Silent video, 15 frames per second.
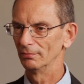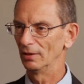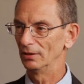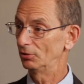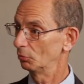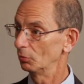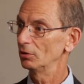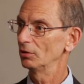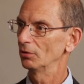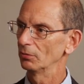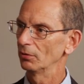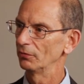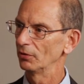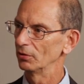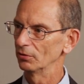it's really the
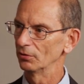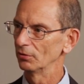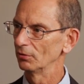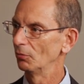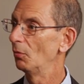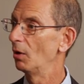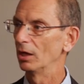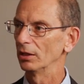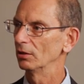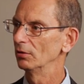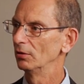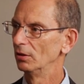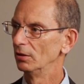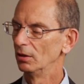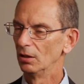reverse.
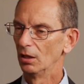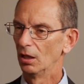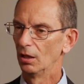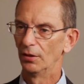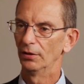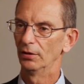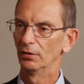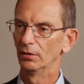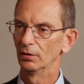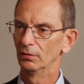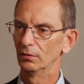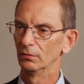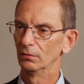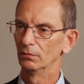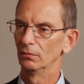One, the
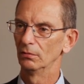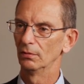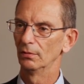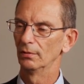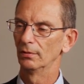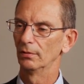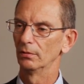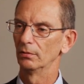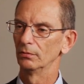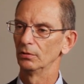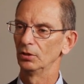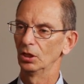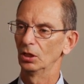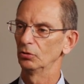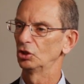the
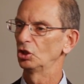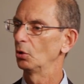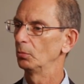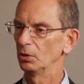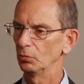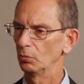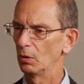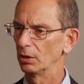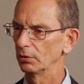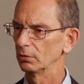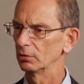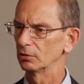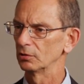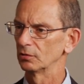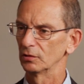you know, show me
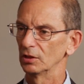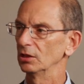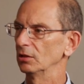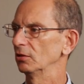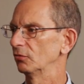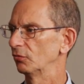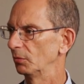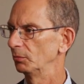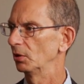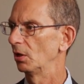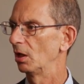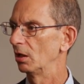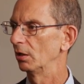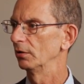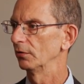wondrous things from your
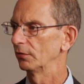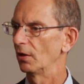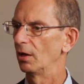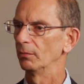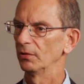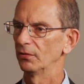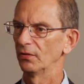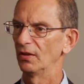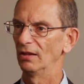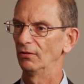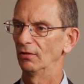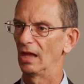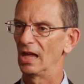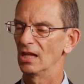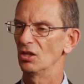law, the psalmist
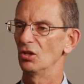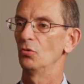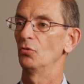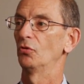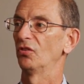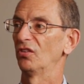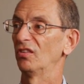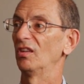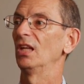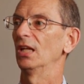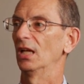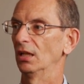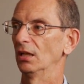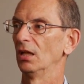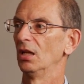says, and you see
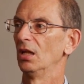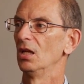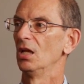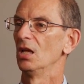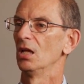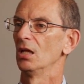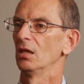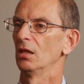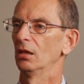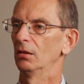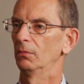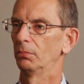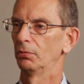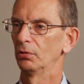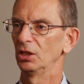it.
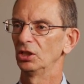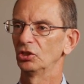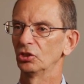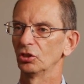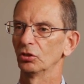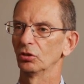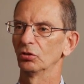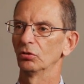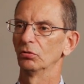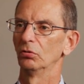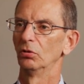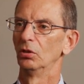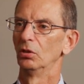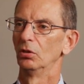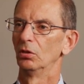The preacher,
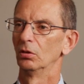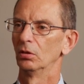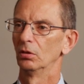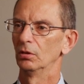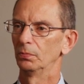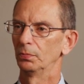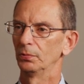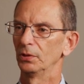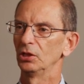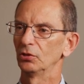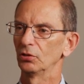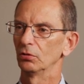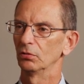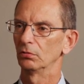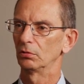the
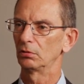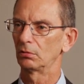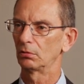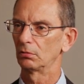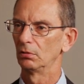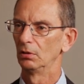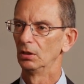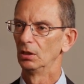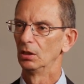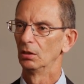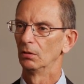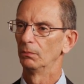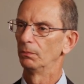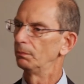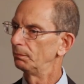preacher,
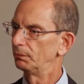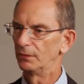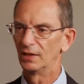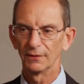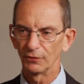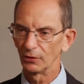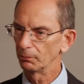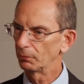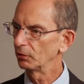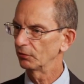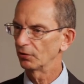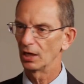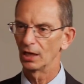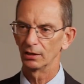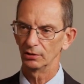different
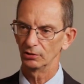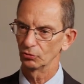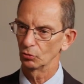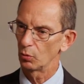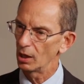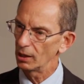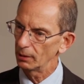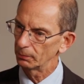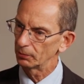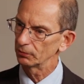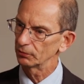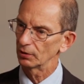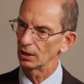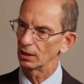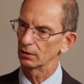personalities, quiet
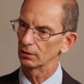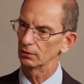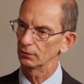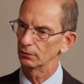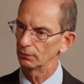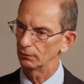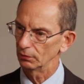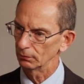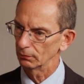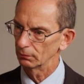personalities,